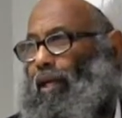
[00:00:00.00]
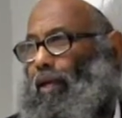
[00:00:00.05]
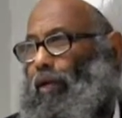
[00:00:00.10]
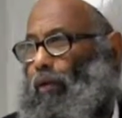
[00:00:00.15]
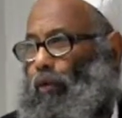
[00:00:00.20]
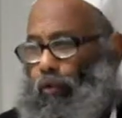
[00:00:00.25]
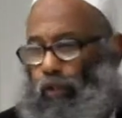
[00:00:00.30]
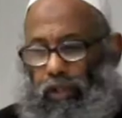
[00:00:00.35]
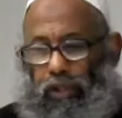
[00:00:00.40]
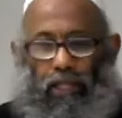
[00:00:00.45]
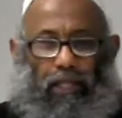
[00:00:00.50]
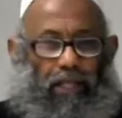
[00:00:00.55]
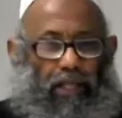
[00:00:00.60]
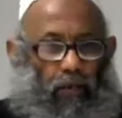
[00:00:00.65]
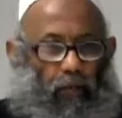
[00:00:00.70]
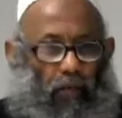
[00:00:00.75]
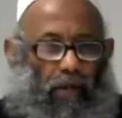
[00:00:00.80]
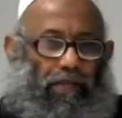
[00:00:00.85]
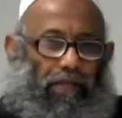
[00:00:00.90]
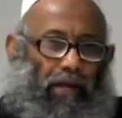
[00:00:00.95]
whose share
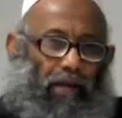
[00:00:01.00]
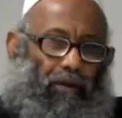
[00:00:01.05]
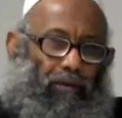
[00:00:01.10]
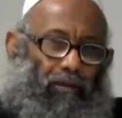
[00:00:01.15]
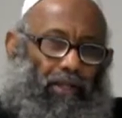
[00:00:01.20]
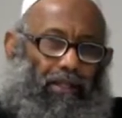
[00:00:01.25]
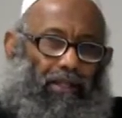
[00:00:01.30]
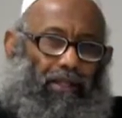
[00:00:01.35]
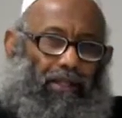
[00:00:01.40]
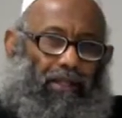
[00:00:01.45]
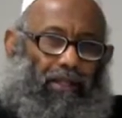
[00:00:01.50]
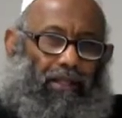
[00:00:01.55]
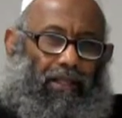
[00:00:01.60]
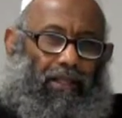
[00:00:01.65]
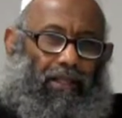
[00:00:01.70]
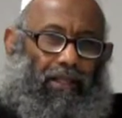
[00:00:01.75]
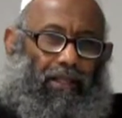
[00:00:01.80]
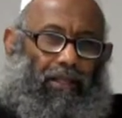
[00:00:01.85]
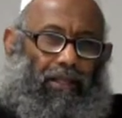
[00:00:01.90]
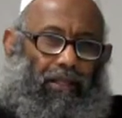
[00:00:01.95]
is
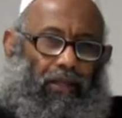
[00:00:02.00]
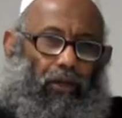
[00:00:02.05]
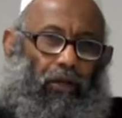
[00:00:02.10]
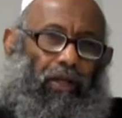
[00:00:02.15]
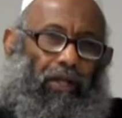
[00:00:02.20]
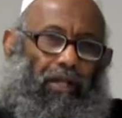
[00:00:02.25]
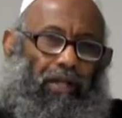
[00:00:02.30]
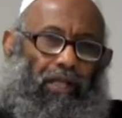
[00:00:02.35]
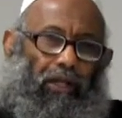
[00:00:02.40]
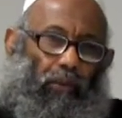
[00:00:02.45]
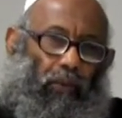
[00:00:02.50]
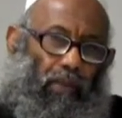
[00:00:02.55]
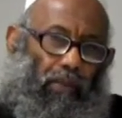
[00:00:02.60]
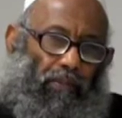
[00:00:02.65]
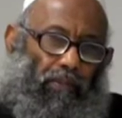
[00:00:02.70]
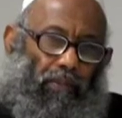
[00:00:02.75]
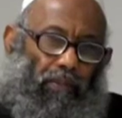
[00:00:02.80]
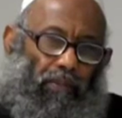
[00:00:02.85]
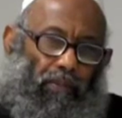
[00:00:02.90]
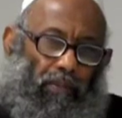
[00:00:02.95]
$1,000, he will
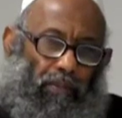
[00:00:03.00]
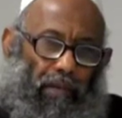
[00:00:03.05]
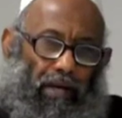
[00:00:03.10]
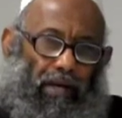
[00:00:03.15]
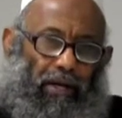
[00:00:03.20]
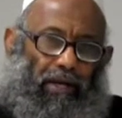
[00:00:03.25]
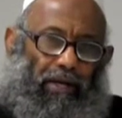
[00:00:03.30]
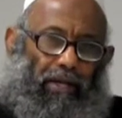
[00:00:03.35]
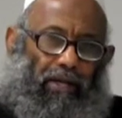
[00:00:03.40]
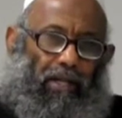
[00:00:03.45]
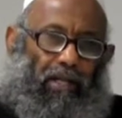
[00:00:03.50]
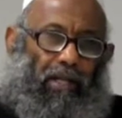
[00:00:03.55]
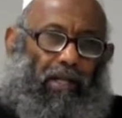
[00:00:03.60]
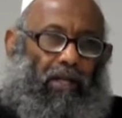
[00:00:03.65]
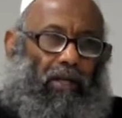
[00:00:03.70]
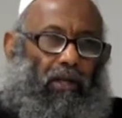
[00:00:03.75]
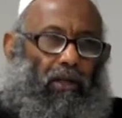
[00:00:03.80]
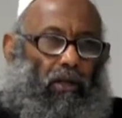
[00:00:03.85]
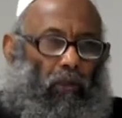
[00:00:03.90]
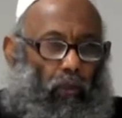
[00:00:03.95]
bear
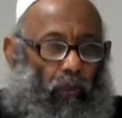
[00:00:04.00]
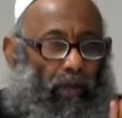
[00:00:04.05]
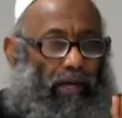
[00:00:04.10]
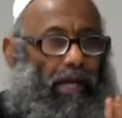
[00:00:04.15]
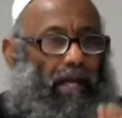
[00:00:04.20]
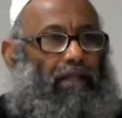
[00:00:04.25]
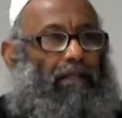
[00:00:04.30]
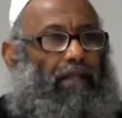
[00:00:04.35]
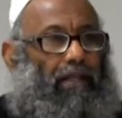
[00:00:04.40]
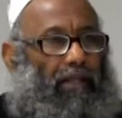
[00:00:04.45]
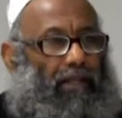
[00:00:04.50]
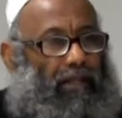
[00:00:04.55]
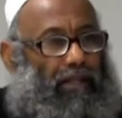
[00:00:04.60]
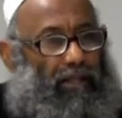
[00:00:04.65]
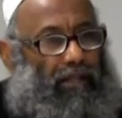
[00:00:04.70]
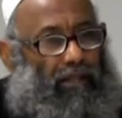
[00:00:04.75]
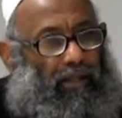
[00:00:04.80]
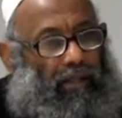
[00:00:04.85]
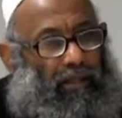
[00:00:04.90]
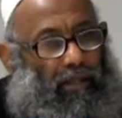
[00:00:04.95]

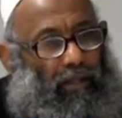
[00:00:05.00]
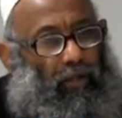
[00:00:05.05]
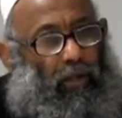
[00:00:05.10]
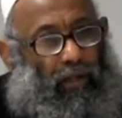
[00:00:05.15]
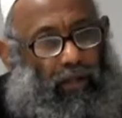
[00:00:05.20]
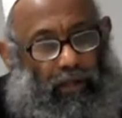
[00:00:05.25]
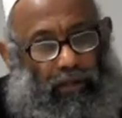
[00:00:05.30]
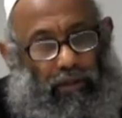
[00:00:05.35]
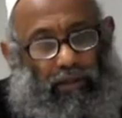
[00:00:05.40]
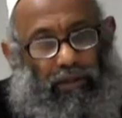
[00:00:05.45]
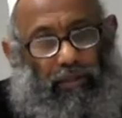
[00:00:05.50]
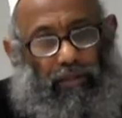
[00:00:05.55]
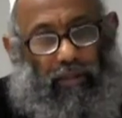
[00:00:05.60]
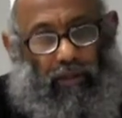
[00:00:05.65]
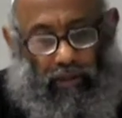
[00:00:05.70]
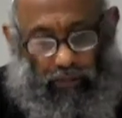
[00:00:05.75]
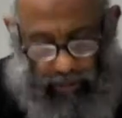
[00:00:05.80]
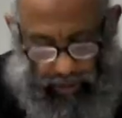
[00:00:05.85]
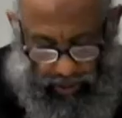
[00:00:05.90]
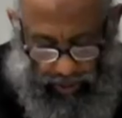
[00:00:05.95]
$100.
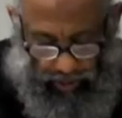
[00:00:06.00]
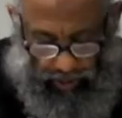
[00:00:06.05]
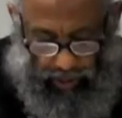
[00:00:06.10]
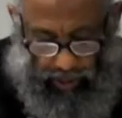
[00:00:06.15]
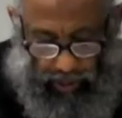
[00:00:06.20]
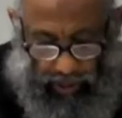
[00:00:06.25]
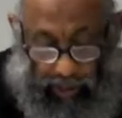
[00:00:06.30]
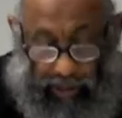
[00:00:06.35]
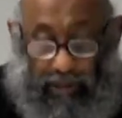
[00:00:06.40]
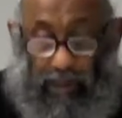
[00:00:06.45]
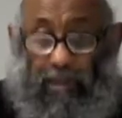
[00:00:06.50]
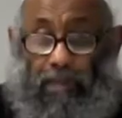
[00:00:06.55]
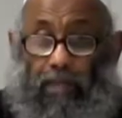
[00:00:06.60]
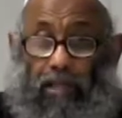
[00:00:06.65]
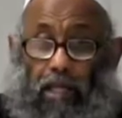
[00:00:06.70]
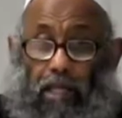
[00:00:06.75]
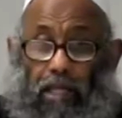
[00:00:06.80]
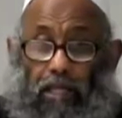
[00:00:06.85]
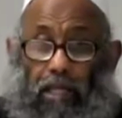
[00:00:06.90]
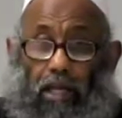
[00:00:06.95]
Okay, and this
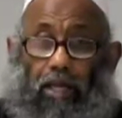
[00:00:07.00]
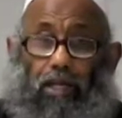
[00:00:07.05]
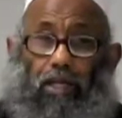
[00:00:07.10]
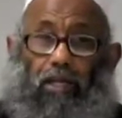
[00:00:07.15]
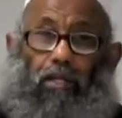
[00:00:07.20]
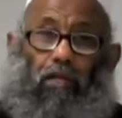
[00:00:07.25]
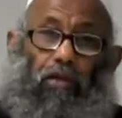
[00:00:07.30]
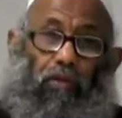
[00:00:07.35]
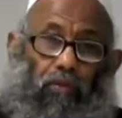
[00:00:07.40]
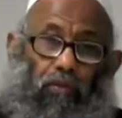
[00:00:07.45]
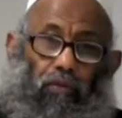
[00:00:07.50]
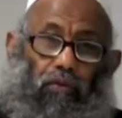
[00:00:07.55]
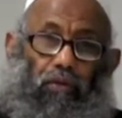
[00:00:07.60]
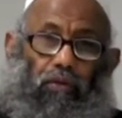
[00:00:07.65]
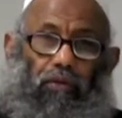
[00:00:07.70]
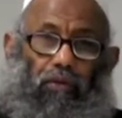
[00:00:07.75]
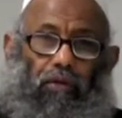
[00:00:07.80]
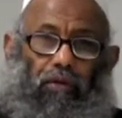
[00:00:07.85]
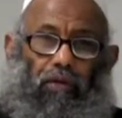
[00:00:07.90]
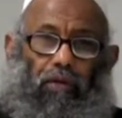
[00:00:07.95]
is a general
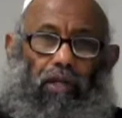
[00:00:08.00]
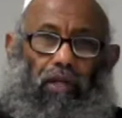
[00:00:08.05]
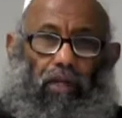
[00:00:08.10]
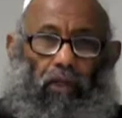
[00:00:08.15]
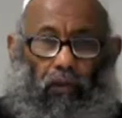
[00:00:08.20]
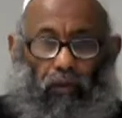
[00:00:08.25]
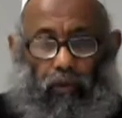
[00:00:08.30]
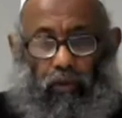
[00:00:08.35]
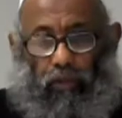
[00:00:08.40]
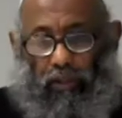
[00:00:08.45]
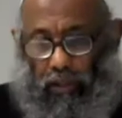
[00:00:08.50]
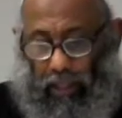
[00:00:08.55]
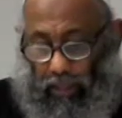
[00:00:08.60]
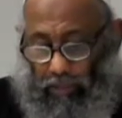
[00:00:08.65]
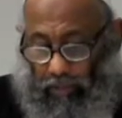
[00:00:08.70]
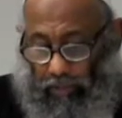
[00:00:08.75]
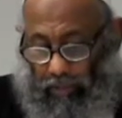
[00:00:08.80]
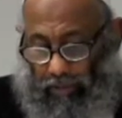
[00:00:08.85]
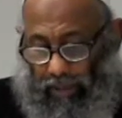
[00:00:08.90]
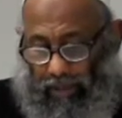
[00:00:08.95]
rule in all
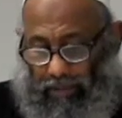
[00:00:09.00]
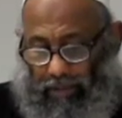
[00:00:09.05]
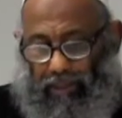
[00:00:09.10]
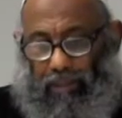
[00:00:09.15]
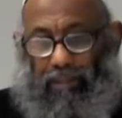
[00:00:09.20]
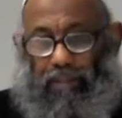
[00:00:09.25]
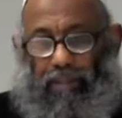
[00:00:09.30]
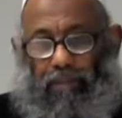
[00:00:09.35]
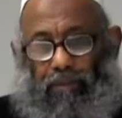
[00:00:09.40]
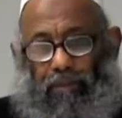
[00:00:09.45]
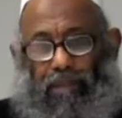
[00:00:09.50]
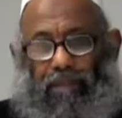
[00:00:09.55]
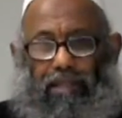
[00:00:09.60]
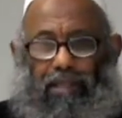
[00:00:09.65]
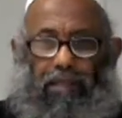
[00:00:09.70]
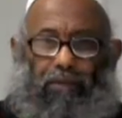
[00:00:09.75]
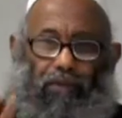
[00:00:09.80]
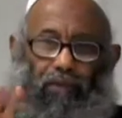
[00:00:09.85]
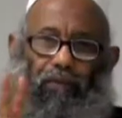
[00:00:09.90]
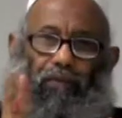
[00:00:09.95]
types of partnership,
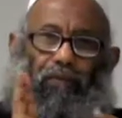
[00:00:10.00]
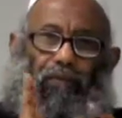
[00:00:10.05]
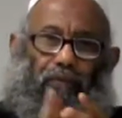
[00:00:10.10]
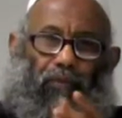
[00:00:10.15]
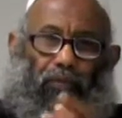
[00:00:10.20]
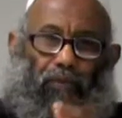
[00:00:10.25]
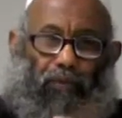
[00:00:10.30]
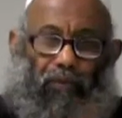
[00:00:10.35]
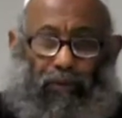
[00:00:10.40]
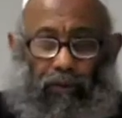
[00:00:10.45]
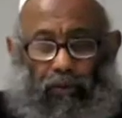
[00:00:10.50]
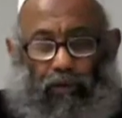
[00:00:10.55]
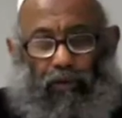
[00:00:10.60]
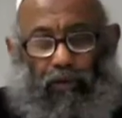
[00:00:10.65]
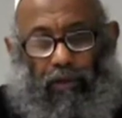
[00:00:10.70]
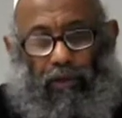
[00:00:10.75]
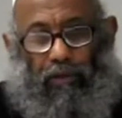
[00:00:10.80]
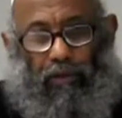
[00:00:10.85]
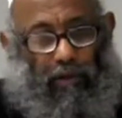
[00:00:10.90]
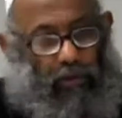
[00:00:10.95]
except for
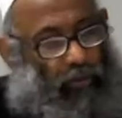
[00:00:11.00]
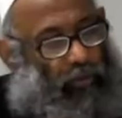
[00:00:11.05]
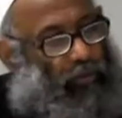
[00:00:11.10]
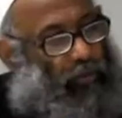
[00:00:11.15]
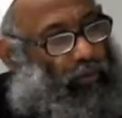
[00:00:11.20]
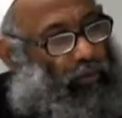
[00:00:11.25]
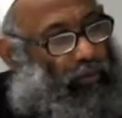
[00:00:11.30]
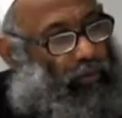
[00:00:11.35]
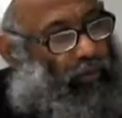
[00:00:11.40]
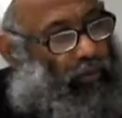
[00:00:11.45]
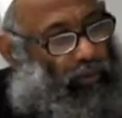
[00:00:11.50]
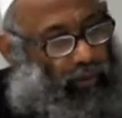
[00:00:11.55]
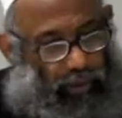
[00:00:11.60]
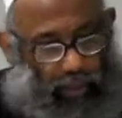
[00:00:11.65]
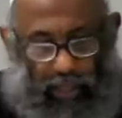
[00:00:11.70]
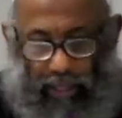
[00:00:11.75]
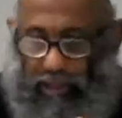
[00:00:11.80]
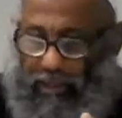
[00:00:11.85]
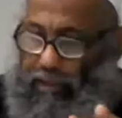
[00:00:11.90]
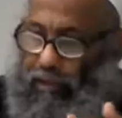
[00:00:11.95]
the two
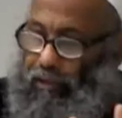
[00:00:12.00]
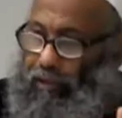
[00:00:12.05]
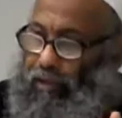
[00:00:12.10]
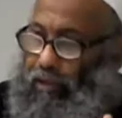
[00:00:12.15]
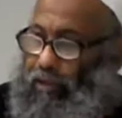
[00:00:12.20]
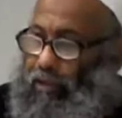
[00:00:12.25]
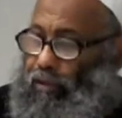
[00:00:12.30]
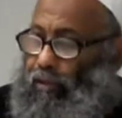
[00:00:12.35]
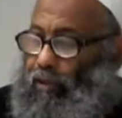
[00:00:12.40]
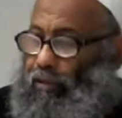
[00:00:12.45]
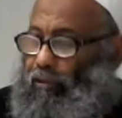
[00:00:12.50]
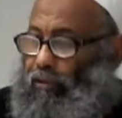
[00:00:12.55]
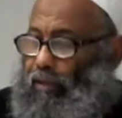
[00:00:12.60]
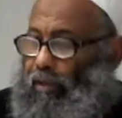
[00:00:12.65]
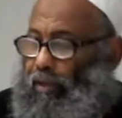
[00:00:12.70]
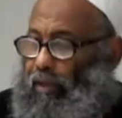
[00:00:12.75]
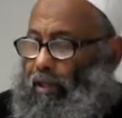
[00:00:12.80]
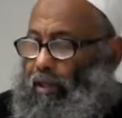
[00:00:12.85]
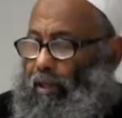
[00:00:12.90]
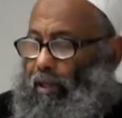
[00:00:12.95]
last divisions of
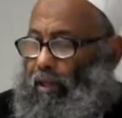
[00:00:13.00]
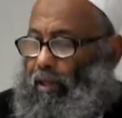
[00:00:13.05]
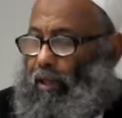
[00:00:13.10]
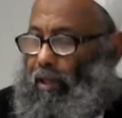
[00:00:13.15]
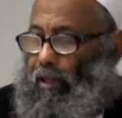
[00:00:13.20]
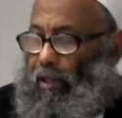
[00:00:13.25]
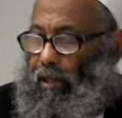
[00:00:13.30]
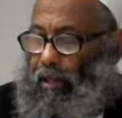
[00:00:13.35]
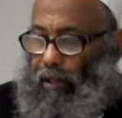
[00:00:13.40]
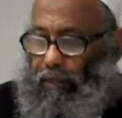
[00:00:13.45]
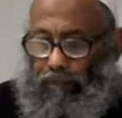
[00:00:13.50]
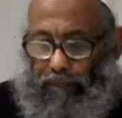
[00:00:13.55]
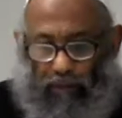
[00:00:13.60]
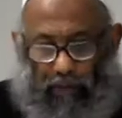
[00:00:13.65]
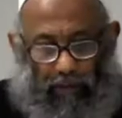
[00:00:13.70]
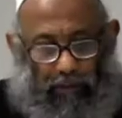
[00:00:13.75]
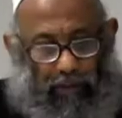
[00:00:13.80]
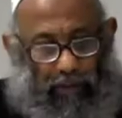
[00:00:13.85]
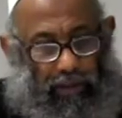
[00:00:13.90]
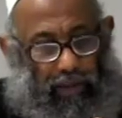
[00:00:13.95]

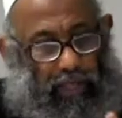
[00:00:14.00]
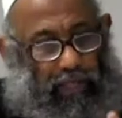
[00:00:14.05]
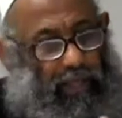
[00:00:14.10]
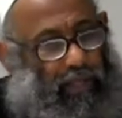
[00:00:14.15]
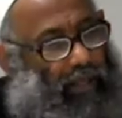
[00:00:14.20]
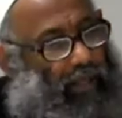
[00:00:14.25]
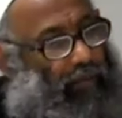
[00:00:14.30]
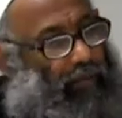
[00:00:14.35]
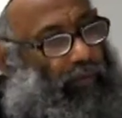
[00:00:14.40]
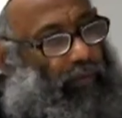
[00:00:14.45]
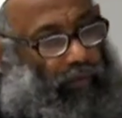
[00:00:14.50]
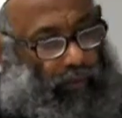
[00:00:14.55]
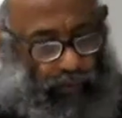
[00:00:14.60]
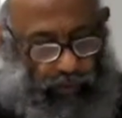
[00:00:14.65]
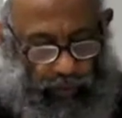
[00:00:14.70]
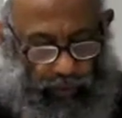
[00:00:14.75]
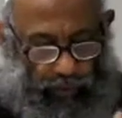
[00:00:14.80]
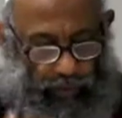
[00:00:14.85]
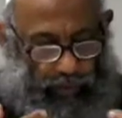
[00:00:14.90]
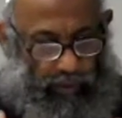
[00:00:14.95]
financial
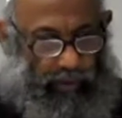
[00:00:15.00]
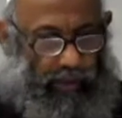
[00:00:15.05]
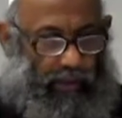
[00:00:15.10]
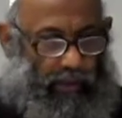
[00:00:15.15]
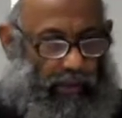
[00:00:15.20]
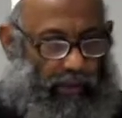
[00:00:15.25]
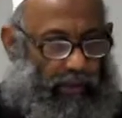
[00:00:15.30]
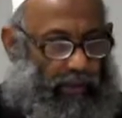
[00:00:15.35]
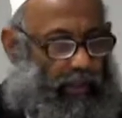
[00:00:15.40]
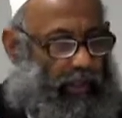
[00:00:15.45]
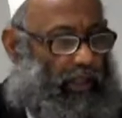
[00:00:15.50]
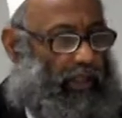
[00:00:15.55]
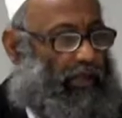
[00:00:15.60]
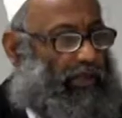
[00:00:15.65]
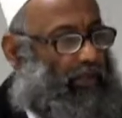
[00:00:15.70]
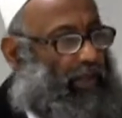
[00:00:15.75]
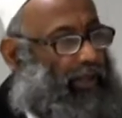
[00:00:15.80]
for the trading